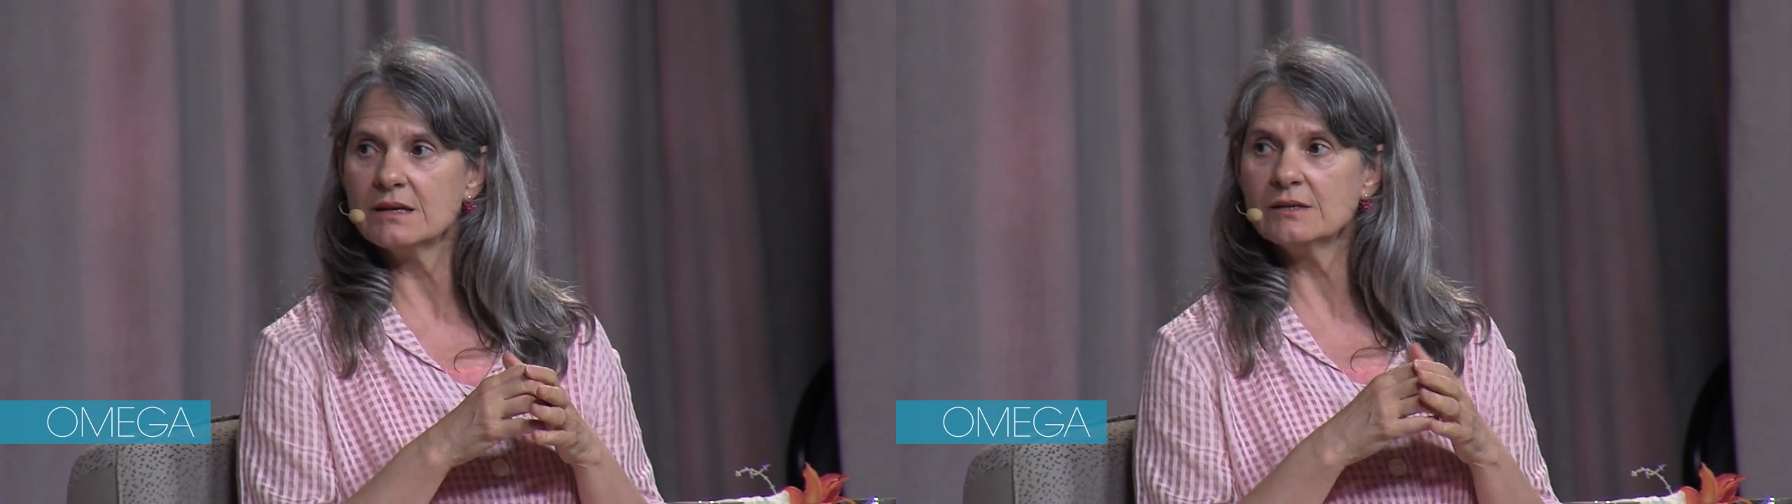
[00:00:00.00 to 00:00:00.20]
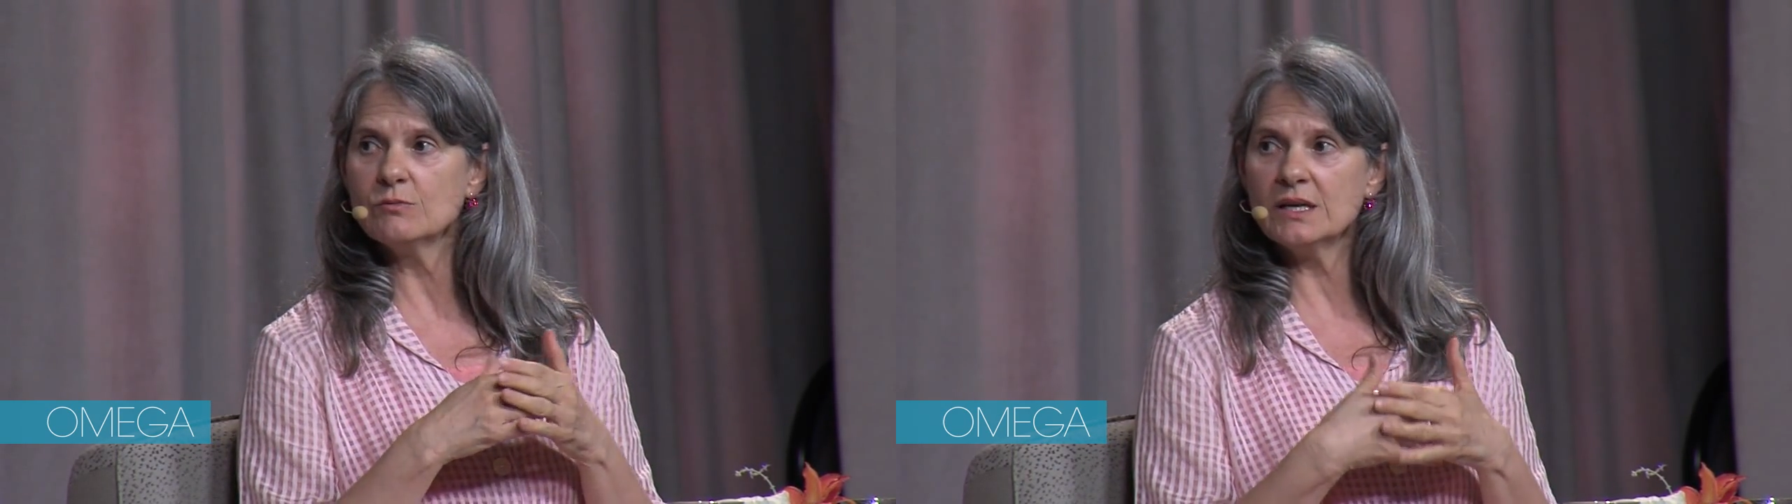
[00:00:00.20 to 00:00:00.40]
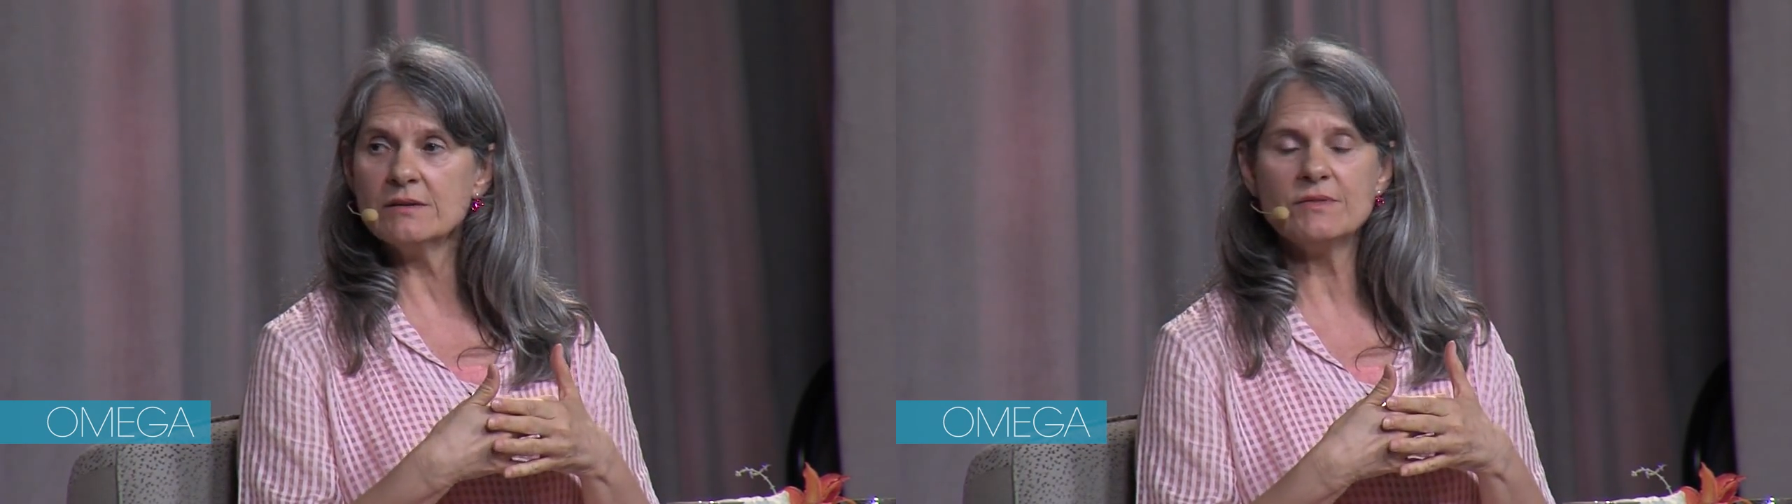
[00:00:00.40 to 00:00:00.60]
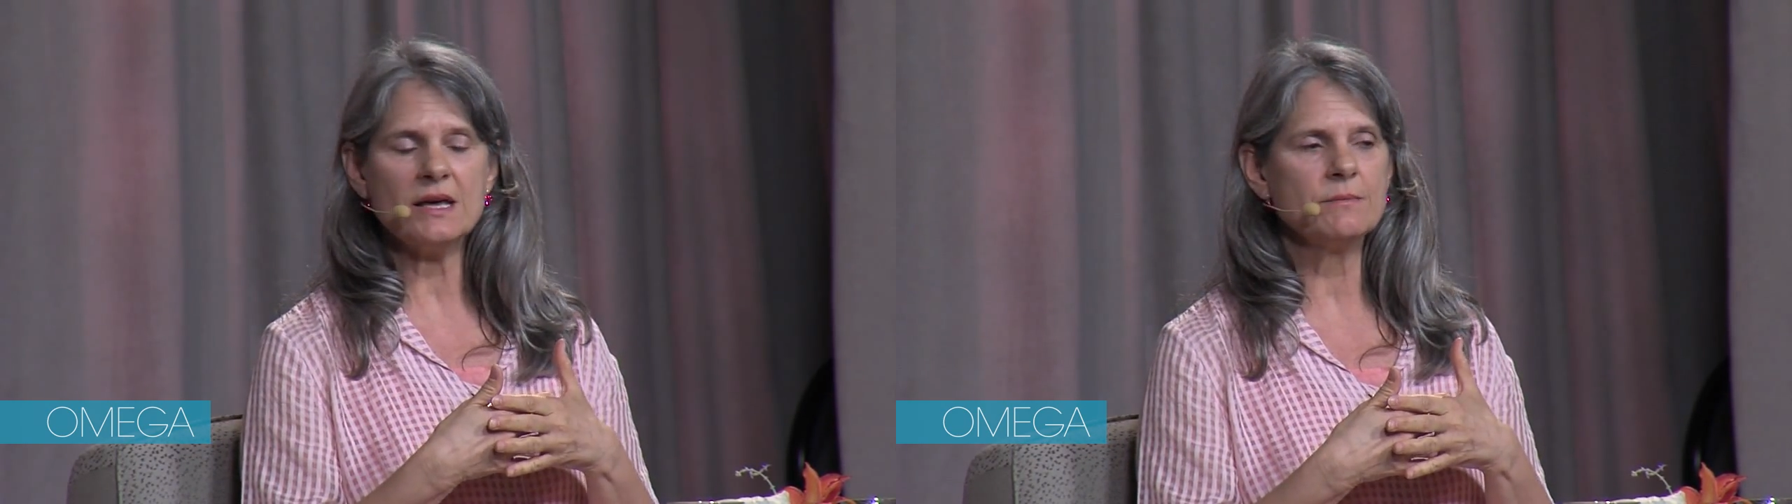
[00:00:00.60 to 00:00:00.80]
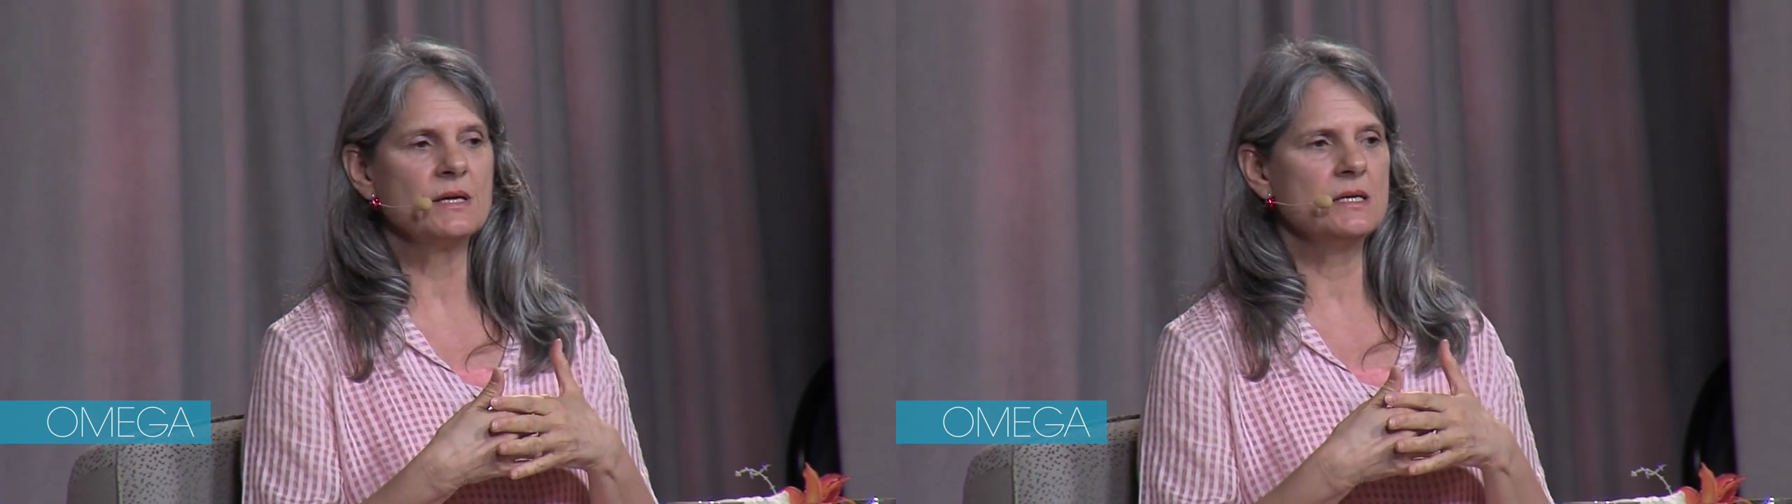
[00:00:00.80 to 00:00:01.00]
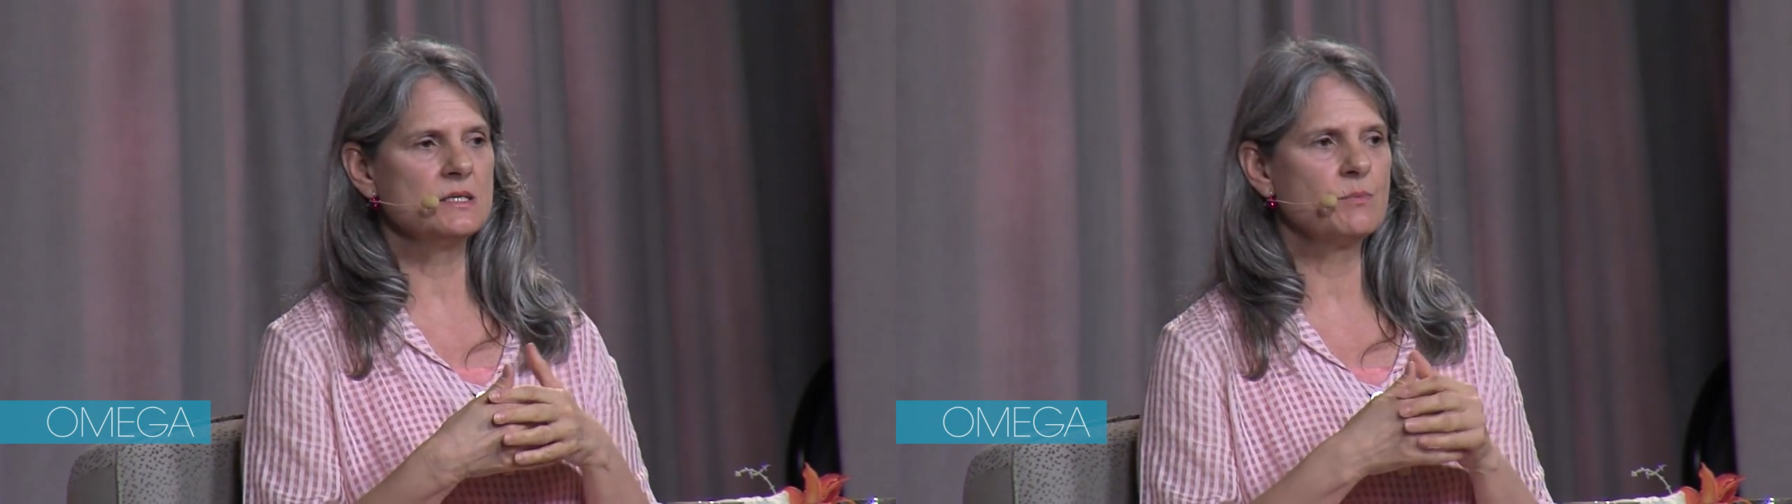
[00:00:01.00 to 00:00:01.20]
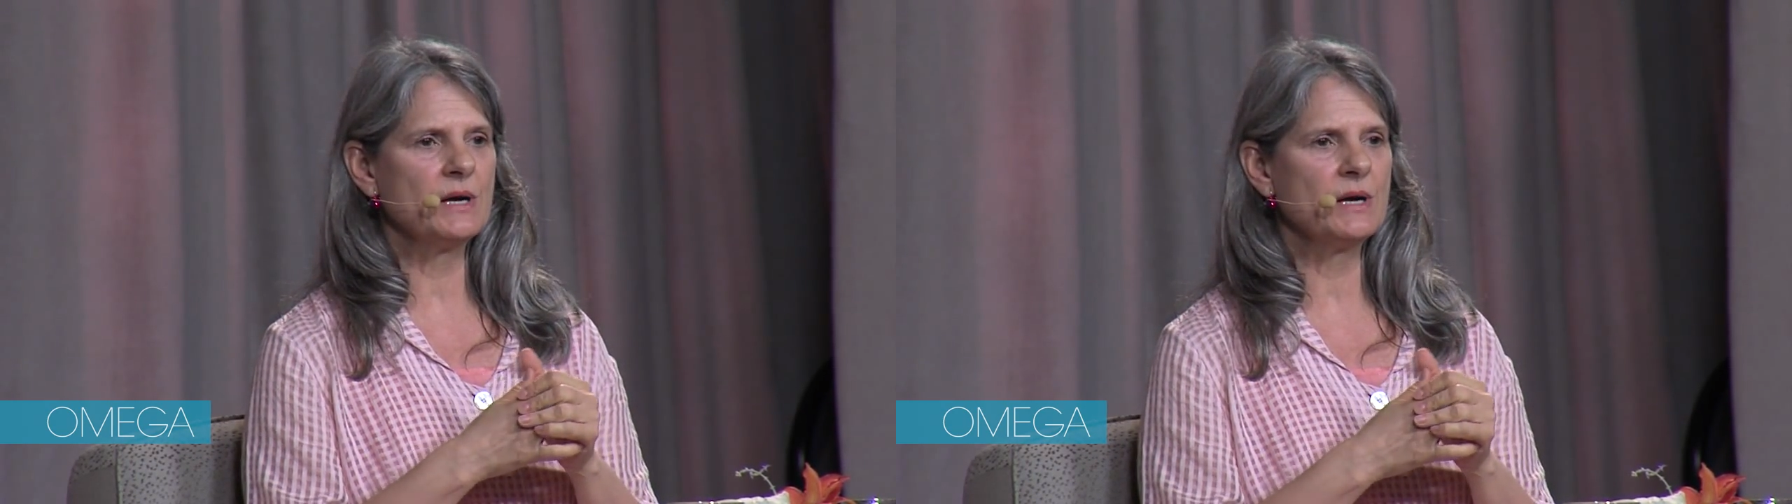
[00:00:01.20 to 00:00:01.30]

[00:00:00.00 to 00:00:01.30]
And one of them is a